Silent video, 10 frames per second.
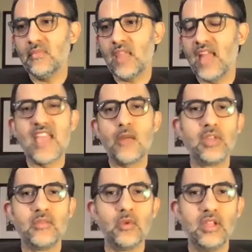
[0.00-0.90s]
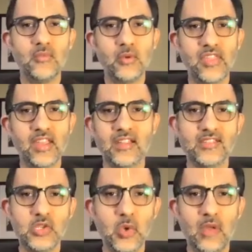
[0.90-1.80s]
yet we think it's
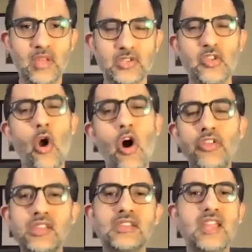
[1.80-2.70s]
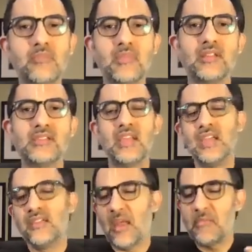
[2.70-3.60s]
enjoyment. So there are all these statements
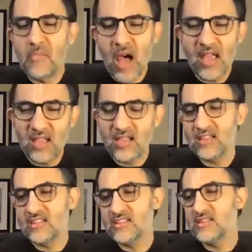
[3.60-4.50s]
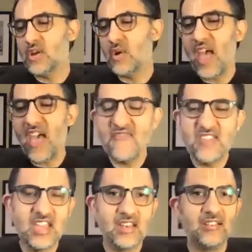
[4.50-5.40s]
that Maya is so
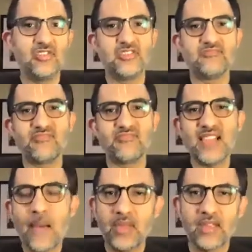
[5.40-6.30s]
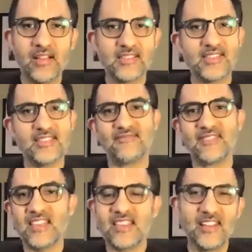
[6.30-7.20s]
heavy and she's slapping us and
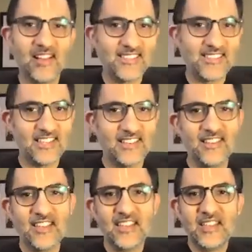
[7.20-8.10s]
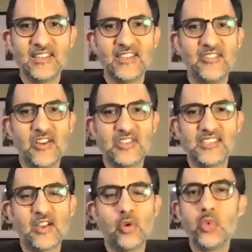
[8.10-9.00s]
kicking us, and she's
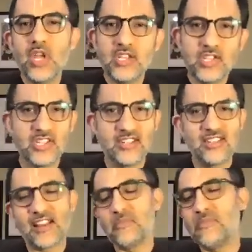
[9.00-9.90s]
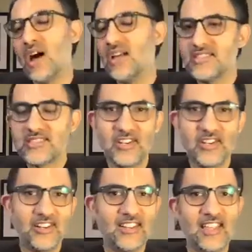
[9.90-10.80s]
like a witch and like a
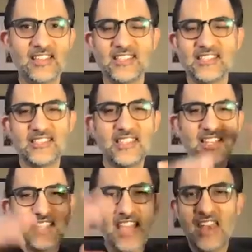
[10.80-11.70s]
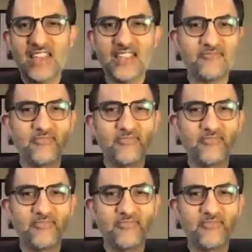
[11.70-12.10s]
monster and like this satanic